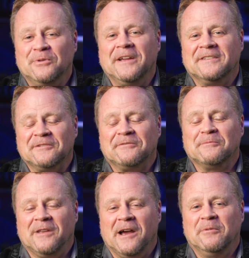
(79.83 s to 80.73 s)
plays it from
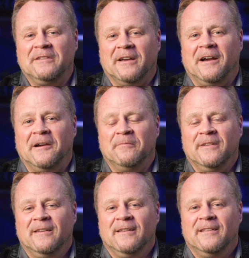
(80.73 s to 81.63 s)
time to time.
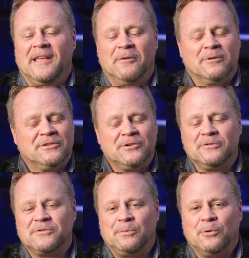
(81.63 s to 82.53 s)
They were so
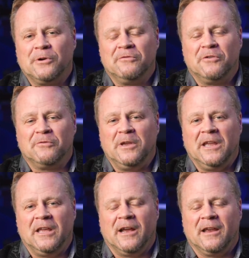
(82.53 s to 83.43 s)
supportive of
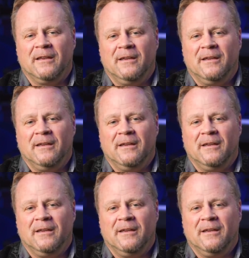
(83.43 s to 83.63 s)
me, and I